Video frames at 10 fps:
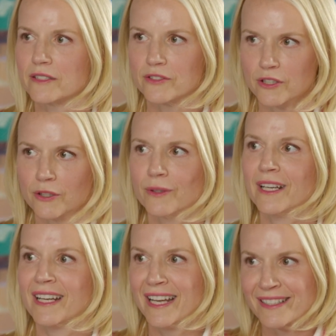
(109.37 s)
And so,
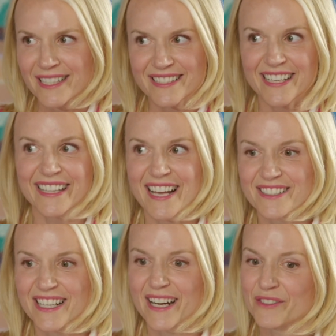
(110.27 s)
as I said
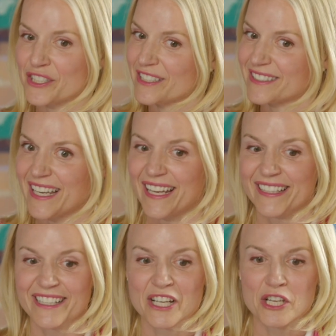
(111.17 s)
last time, she
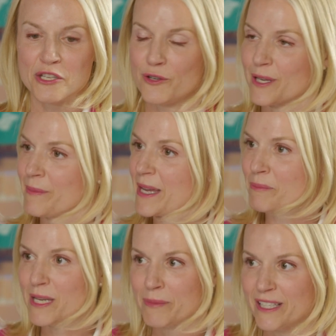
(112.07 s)
said, you can
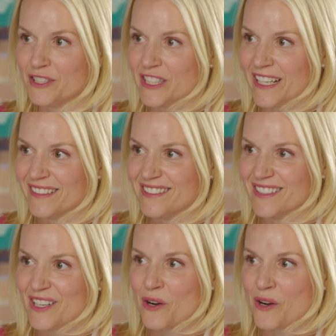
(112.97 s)
make PB&Js,